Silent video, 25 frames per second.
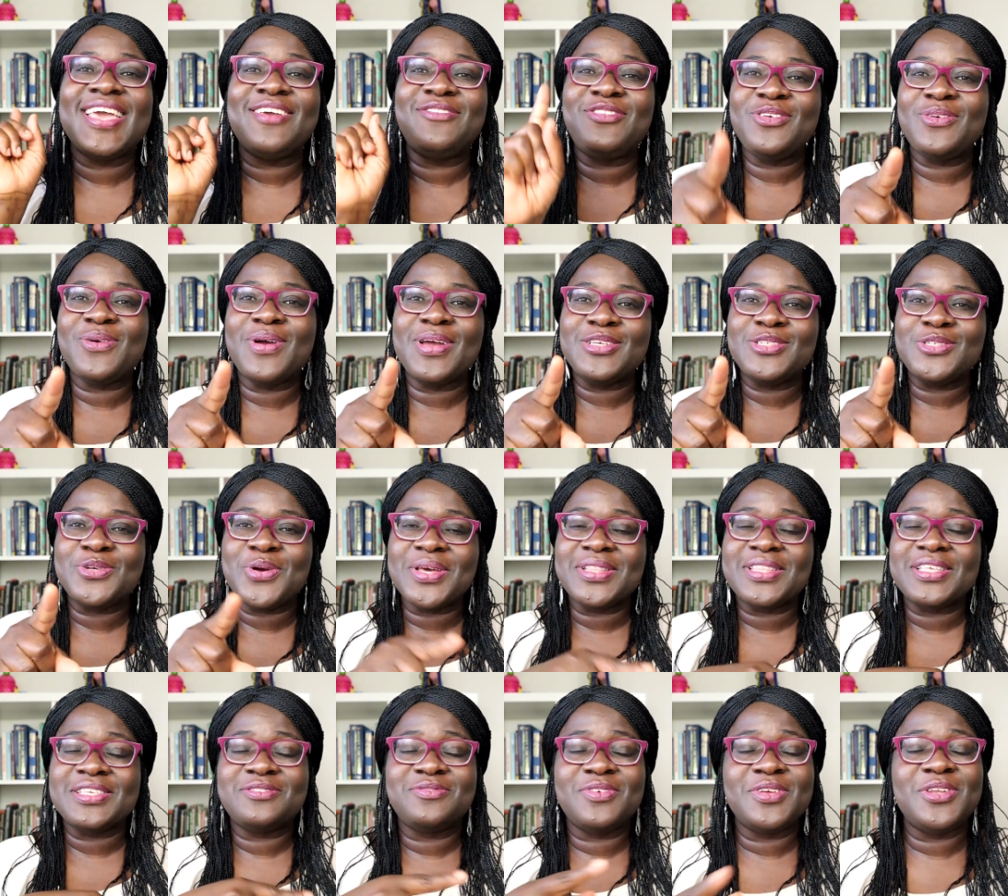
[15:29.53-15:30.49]
If you
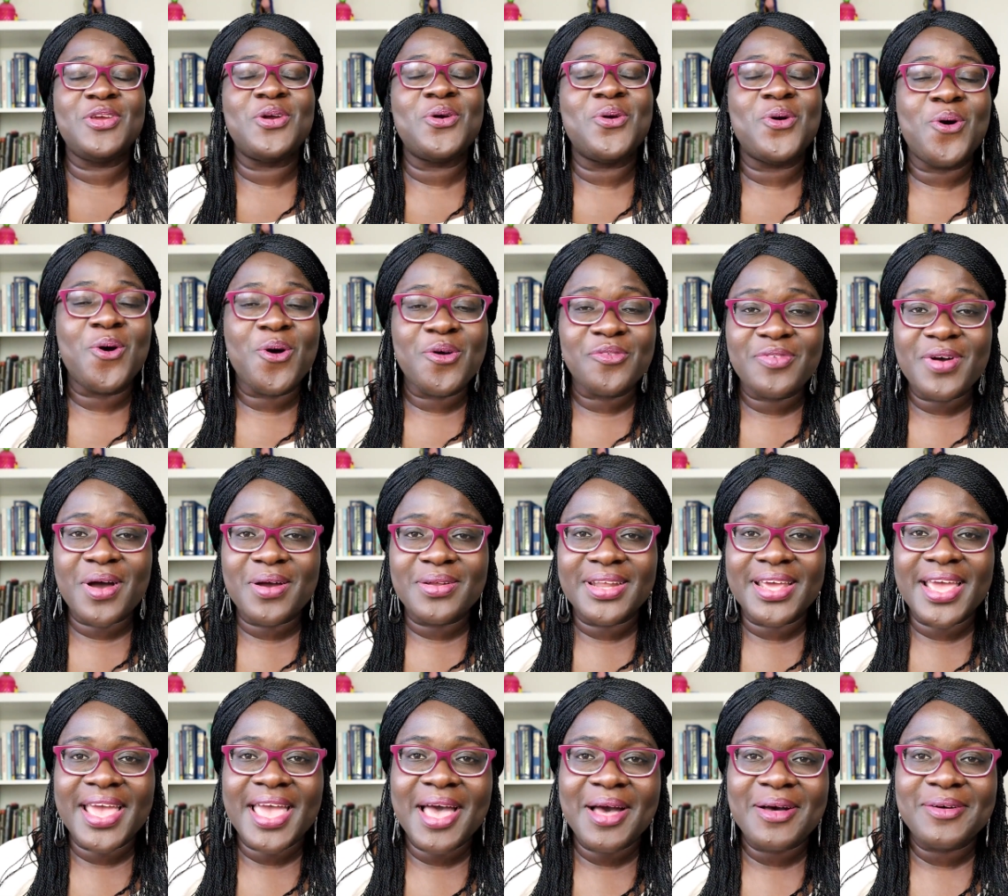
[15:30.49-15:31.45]
enjoyed this video or
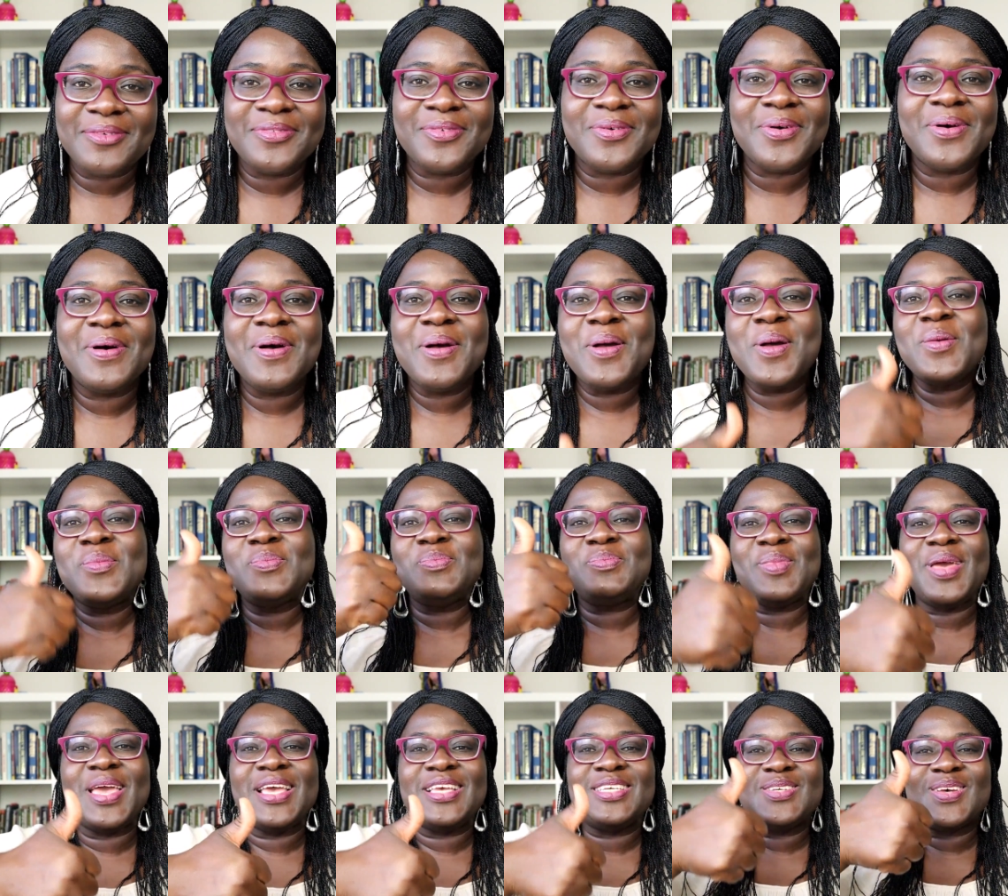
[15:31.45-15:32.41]
found it helpful,
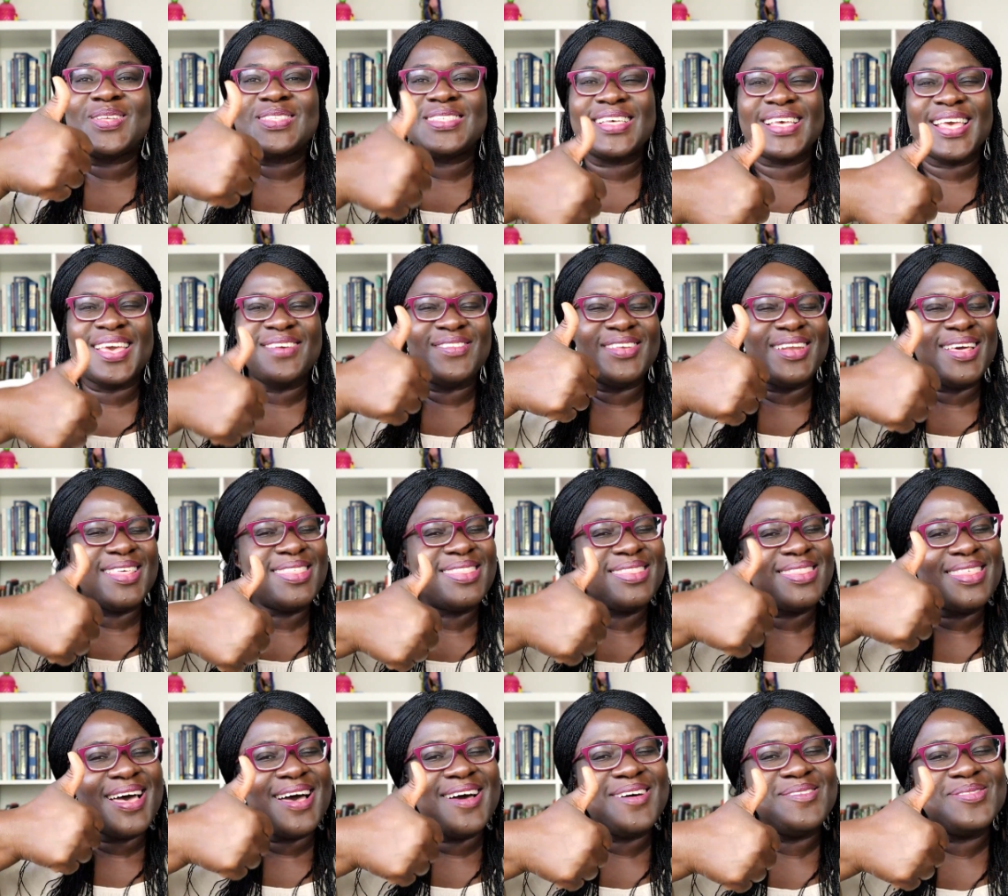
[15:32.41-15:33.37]
make sure to give it a
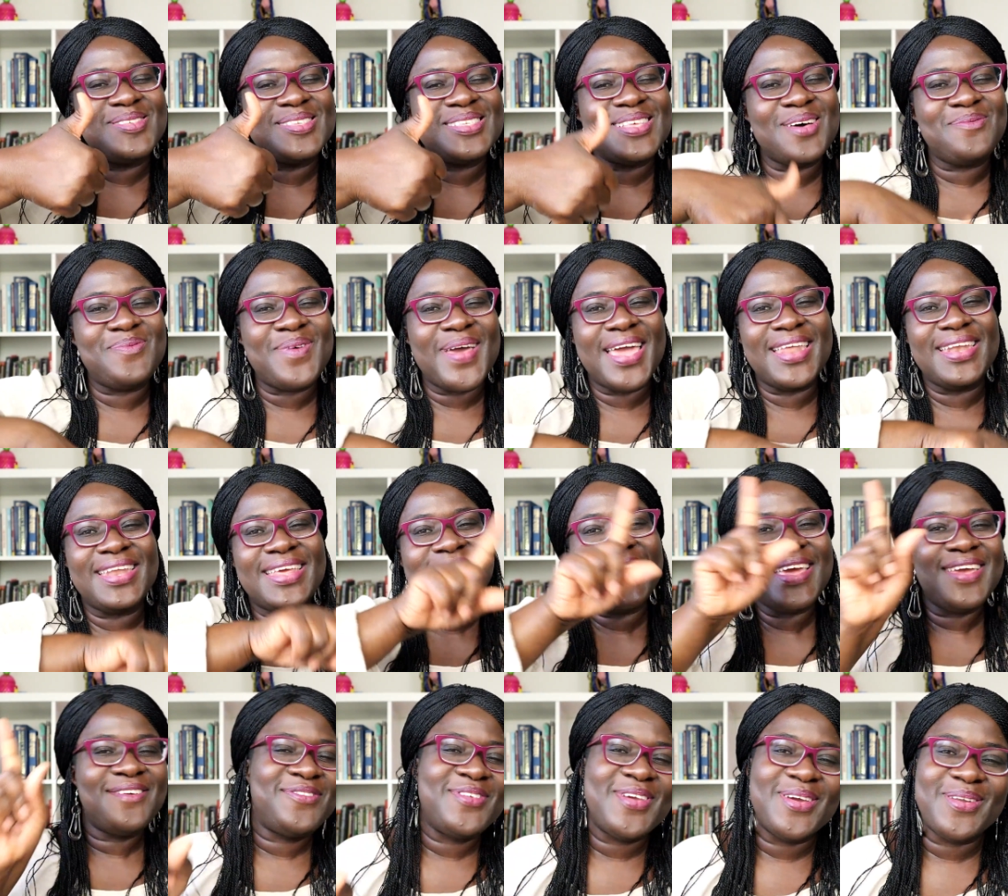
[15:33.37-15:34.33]
thumbs up. And
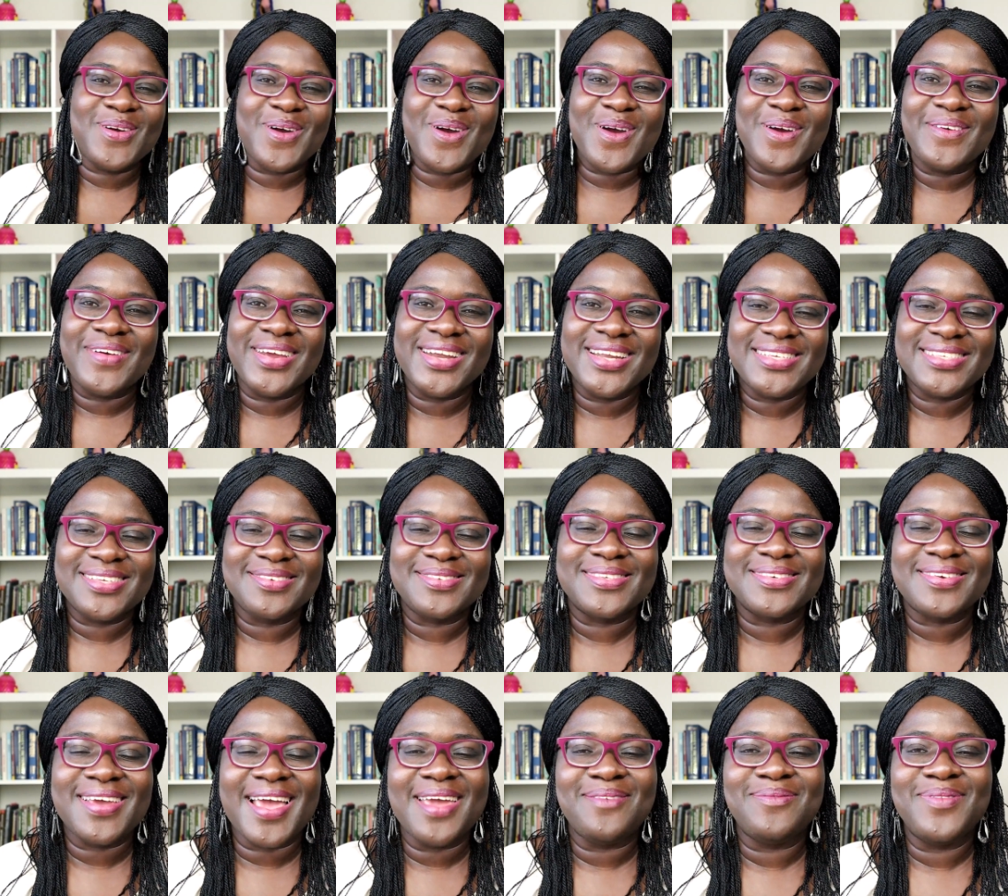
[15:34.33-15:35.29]
if you're not already
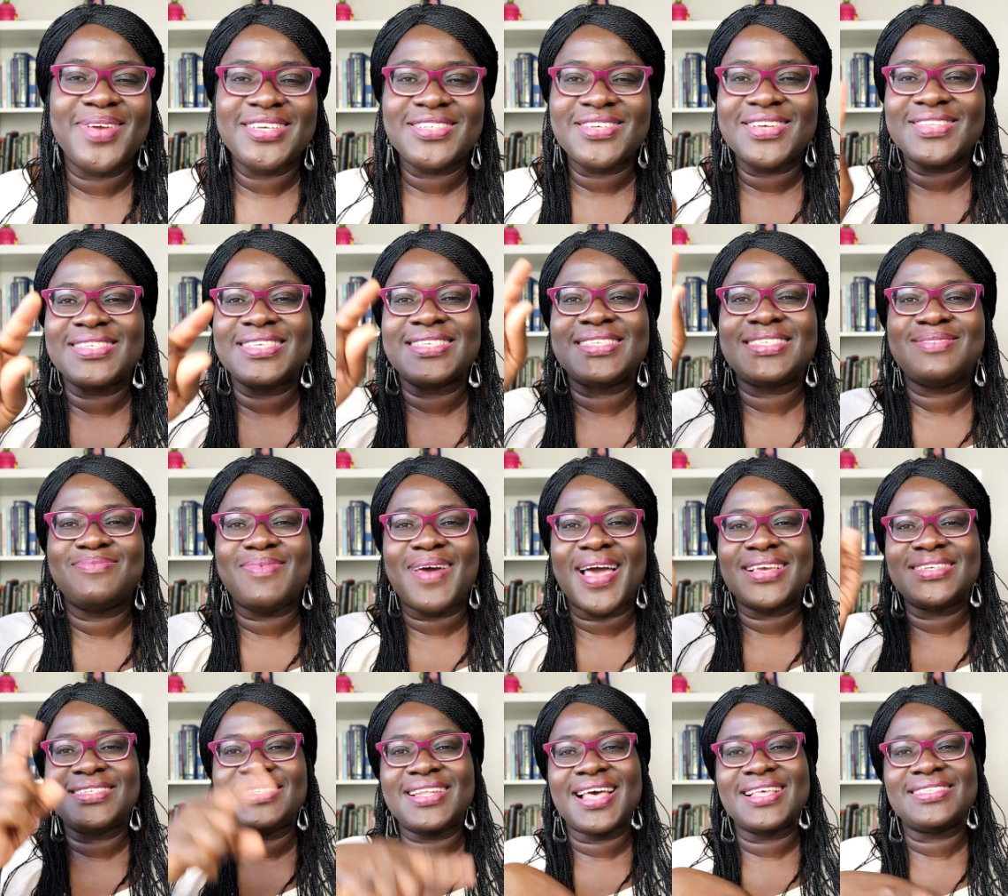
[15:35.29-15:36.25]
subscribed, make sure to
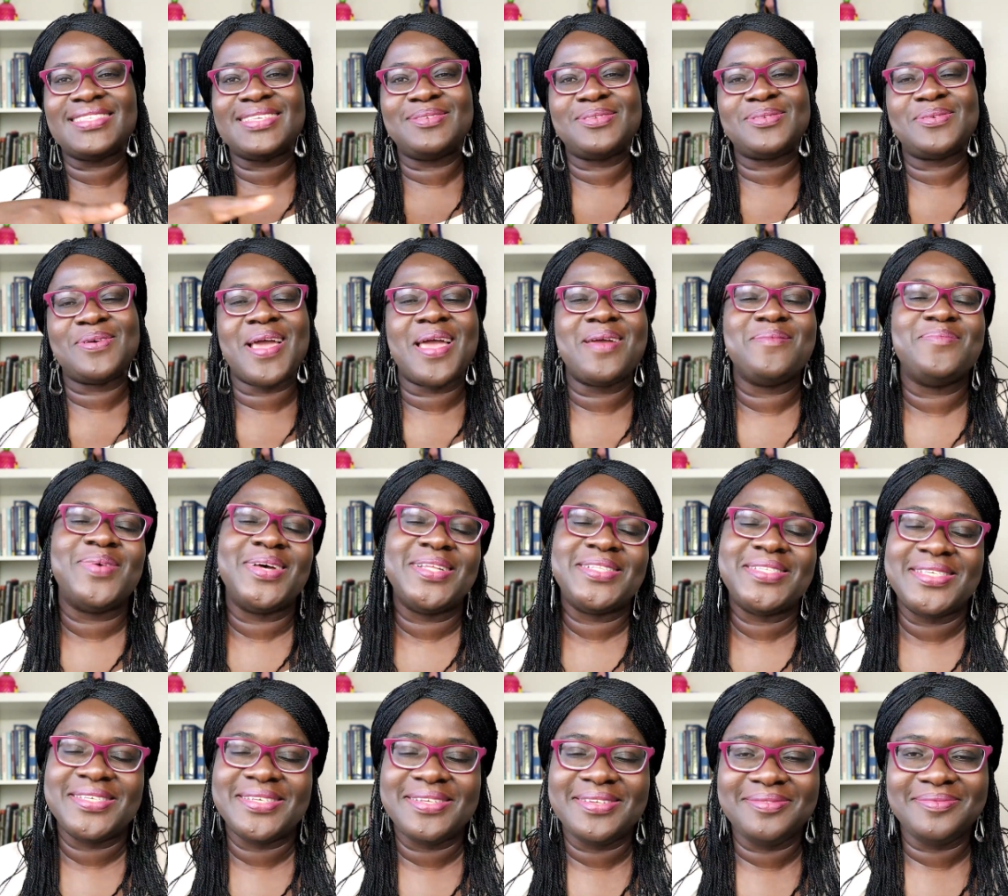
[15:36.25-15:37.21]
smash that subscribe
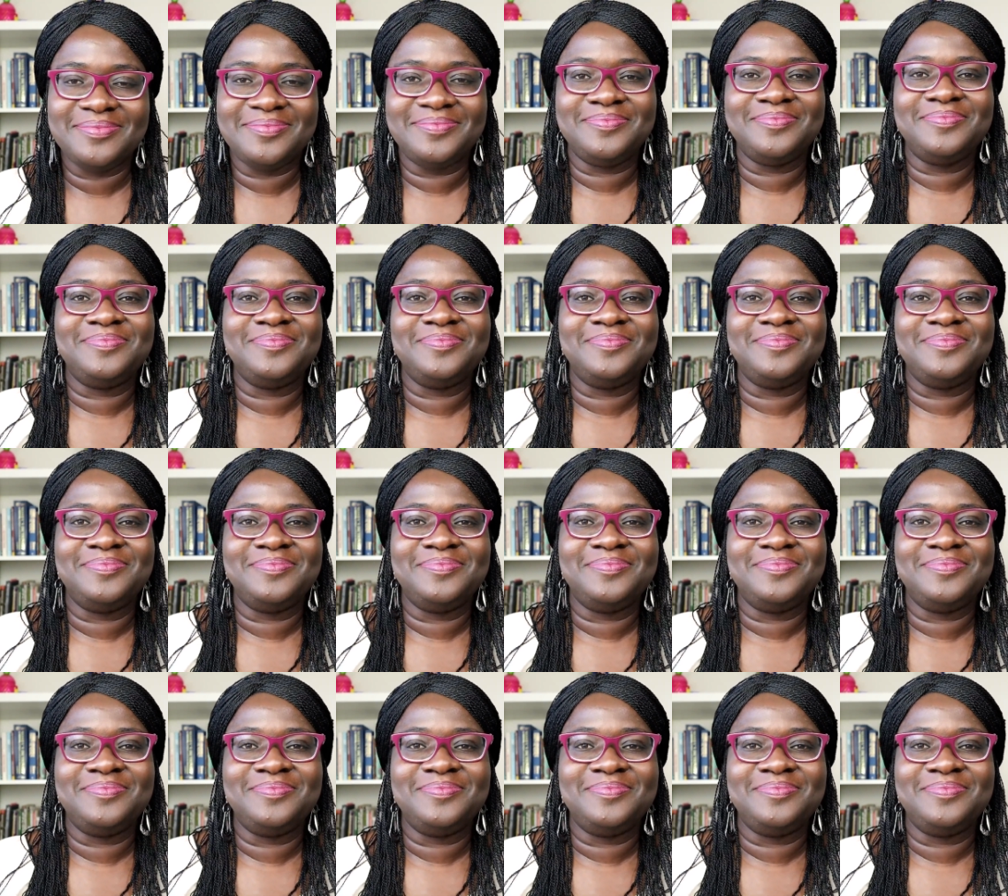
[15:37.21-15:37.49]
button.